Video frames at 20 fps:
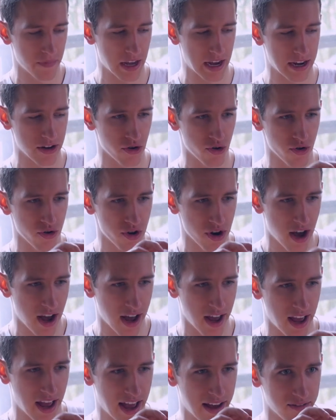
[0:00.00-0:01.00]
and you're
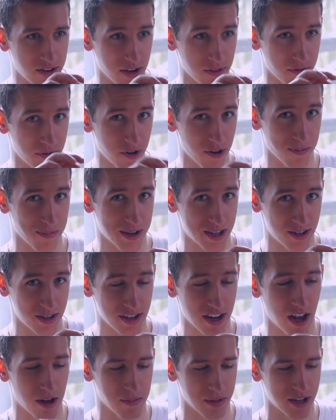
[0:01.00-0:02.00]
not having a fear of
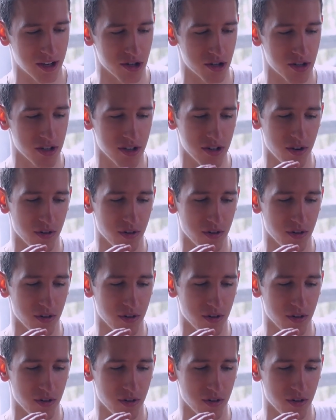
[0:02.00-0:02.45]
missing out because